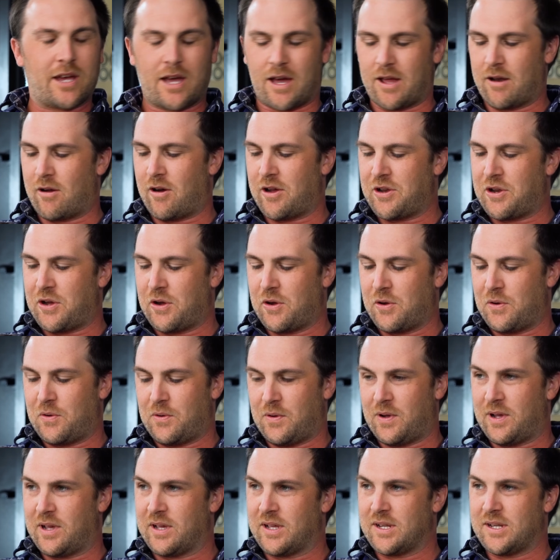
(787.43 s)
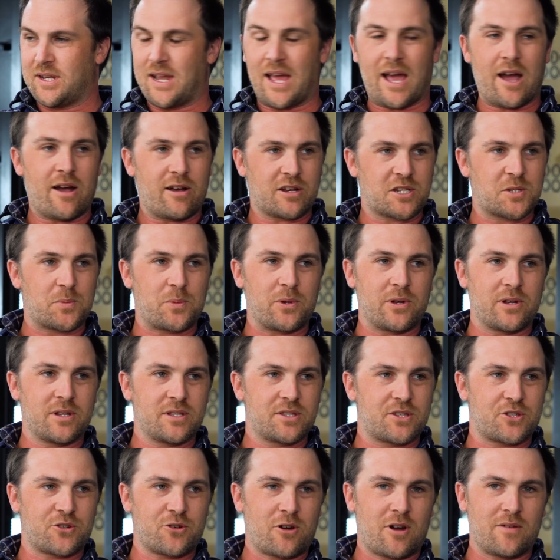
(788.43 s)
And I know in our
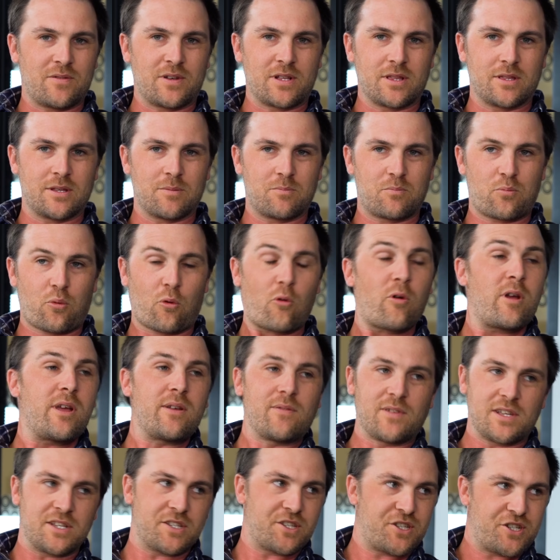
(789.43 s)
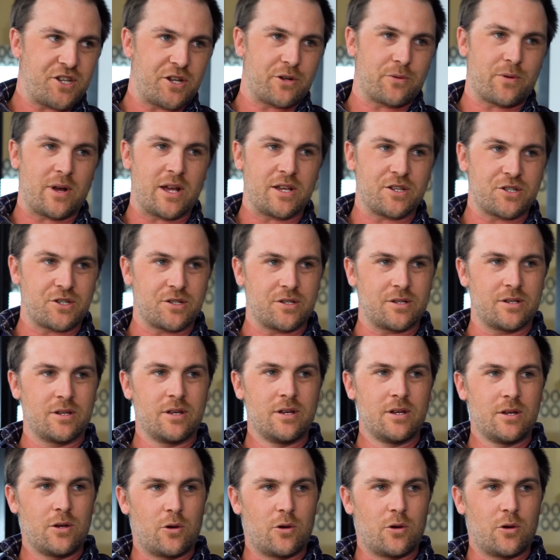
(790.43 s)
experience driving the previous generation,